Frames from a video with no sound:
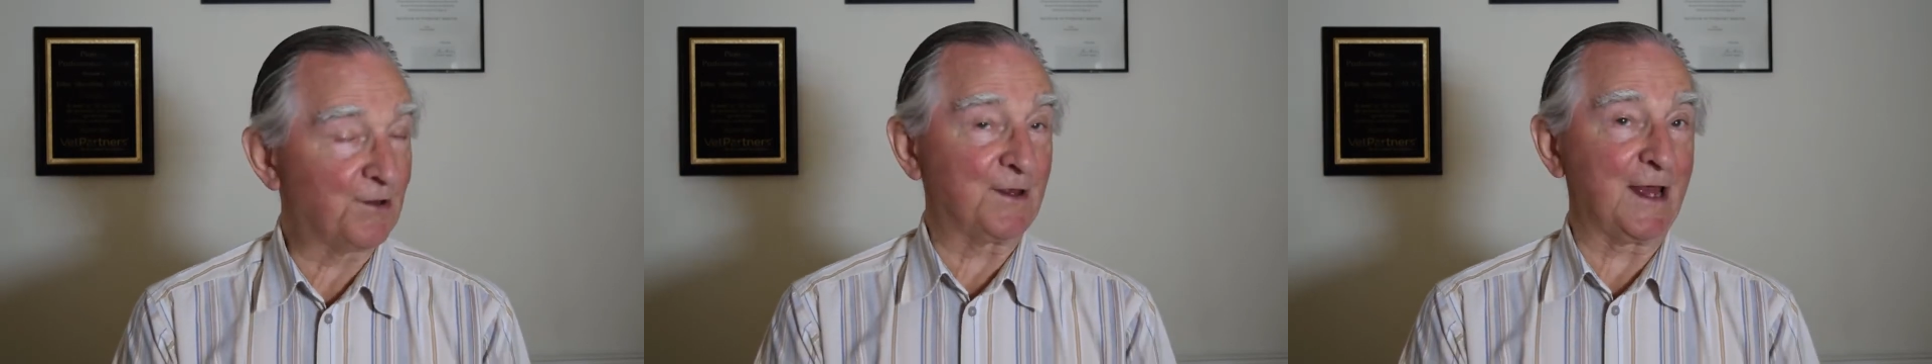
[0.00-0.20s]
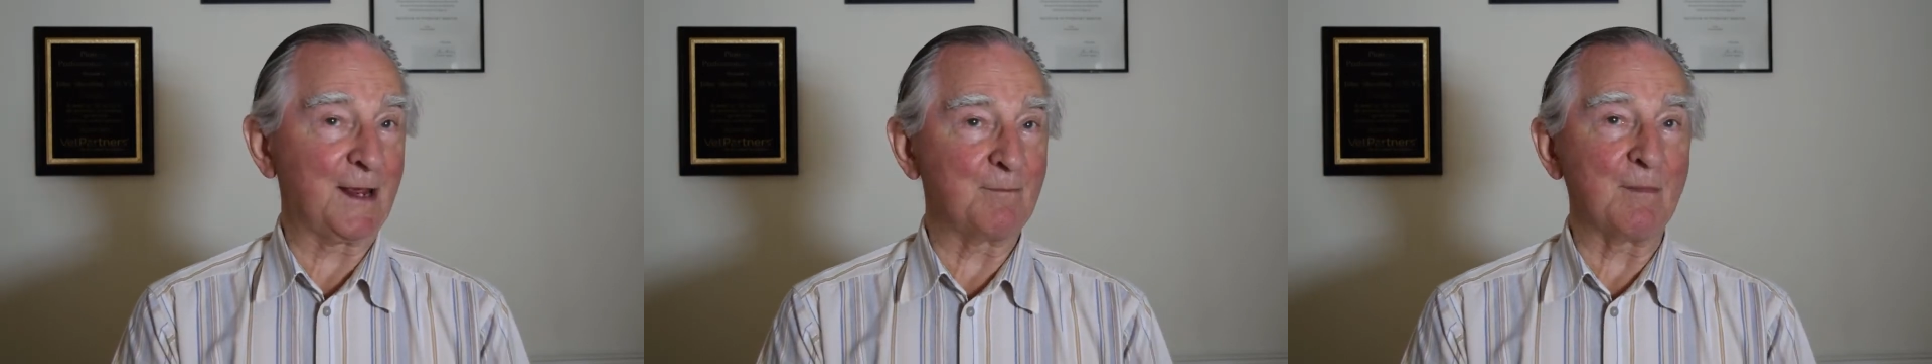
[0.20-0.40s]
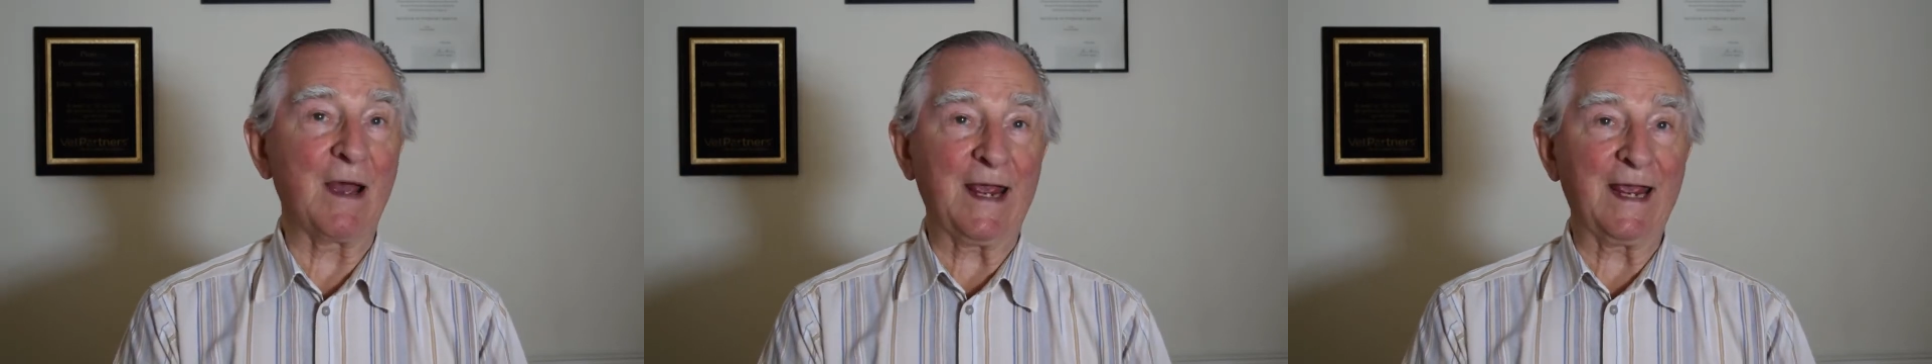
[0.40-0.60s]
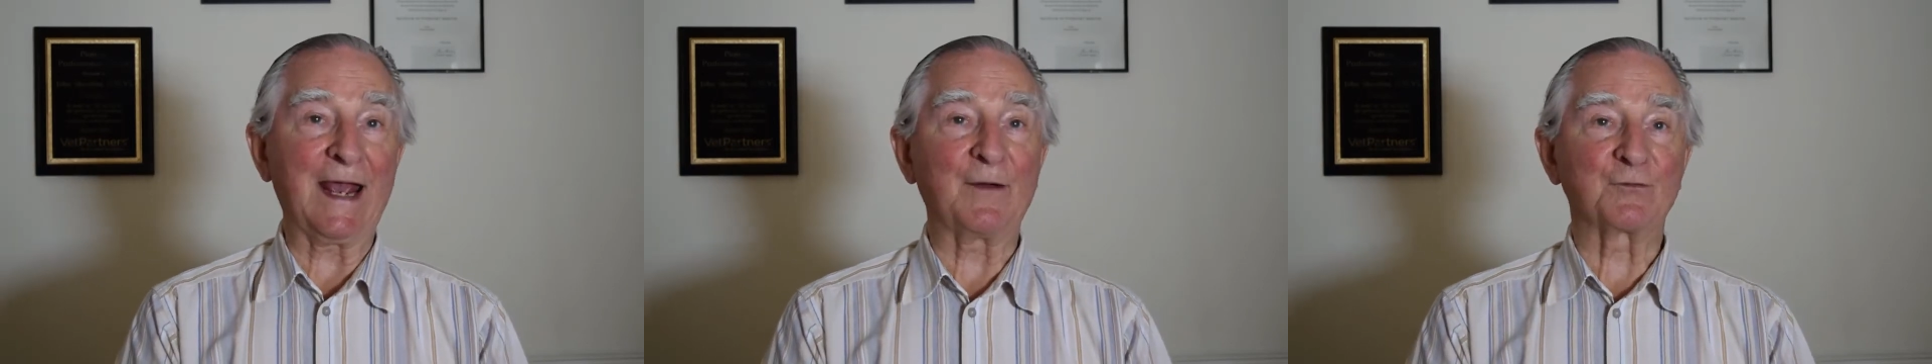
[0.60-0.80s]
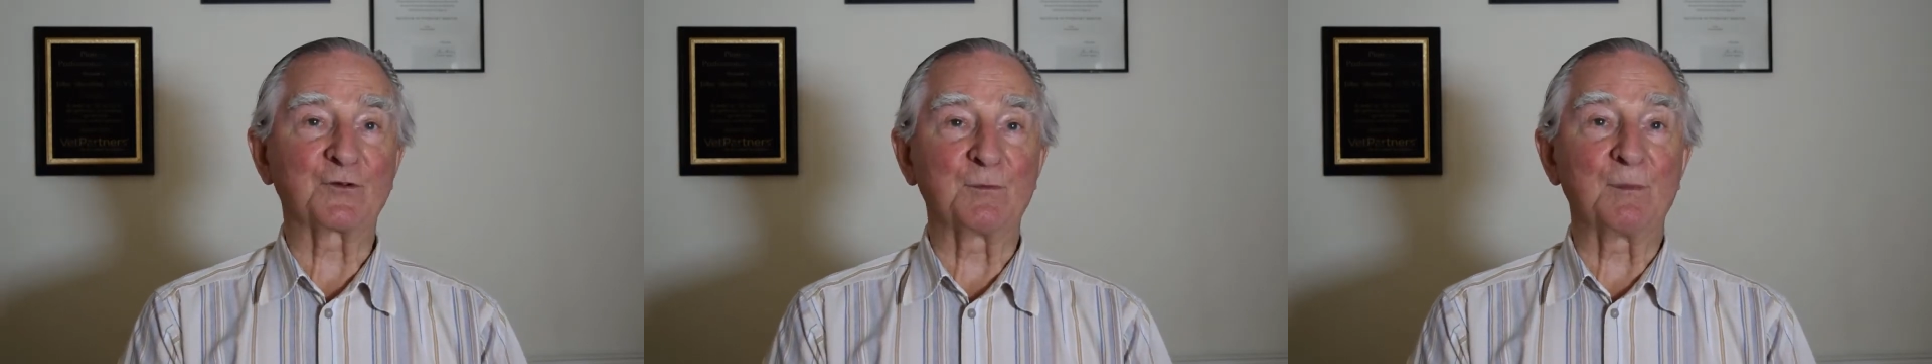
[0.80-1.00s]
they may
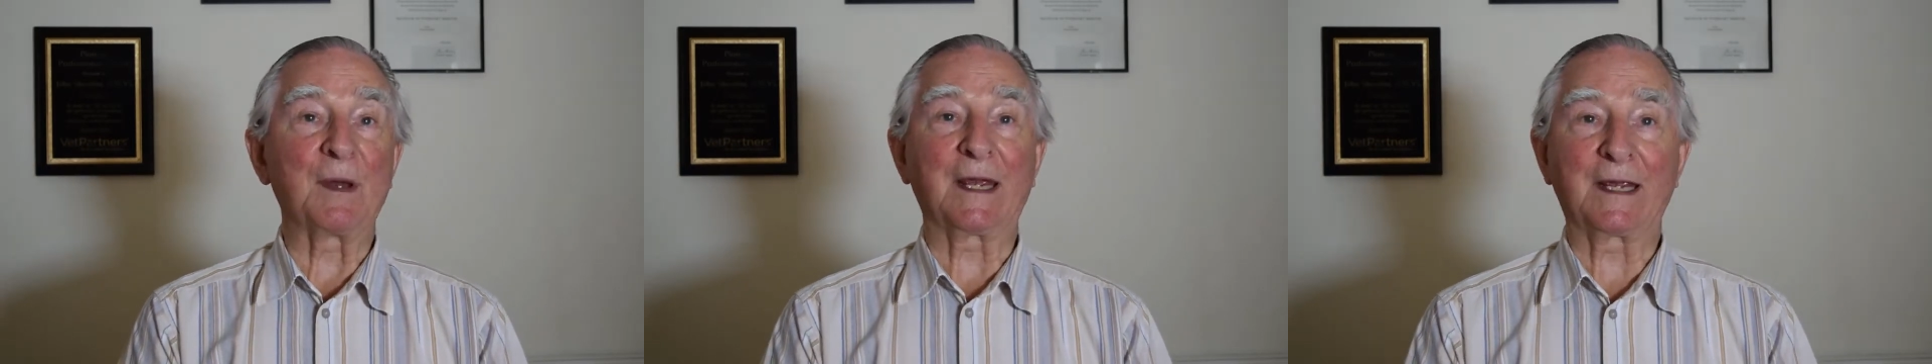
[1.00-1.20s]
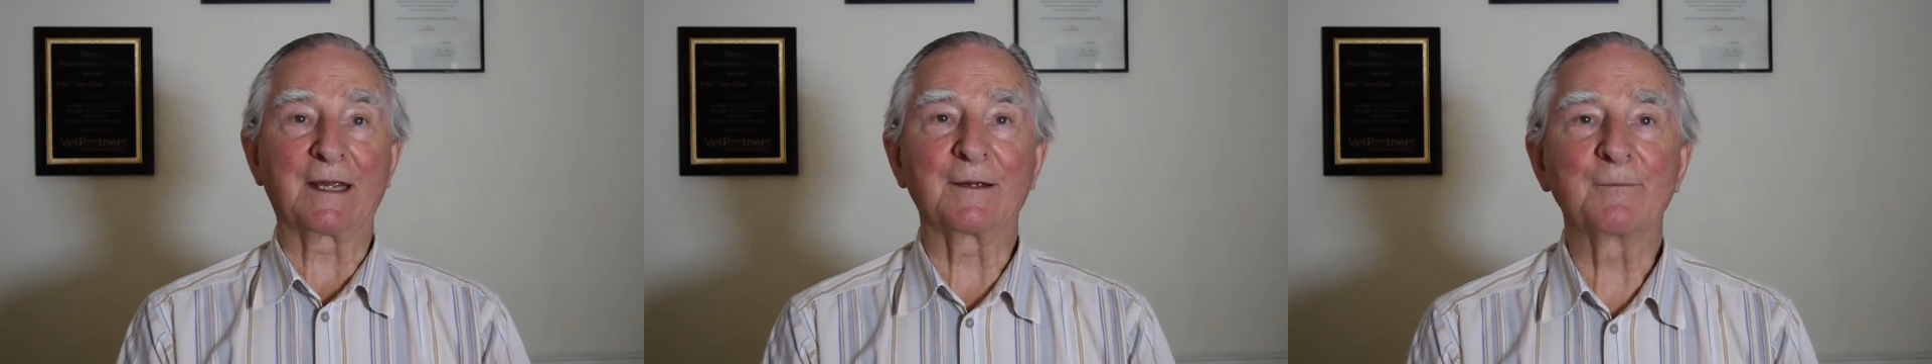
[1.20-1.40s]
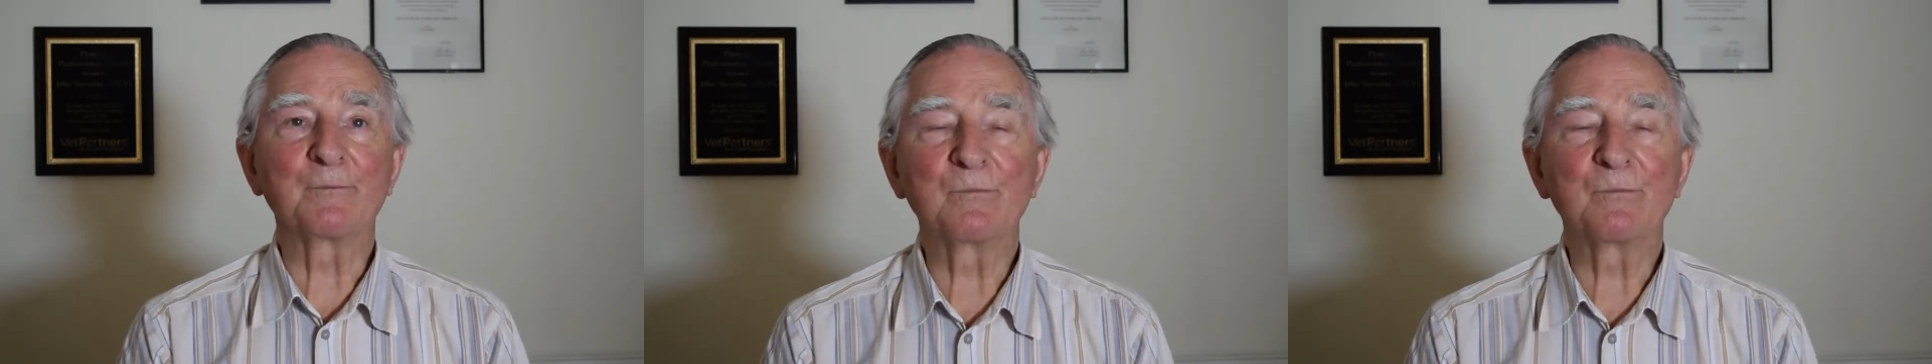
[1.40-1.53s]
have to make.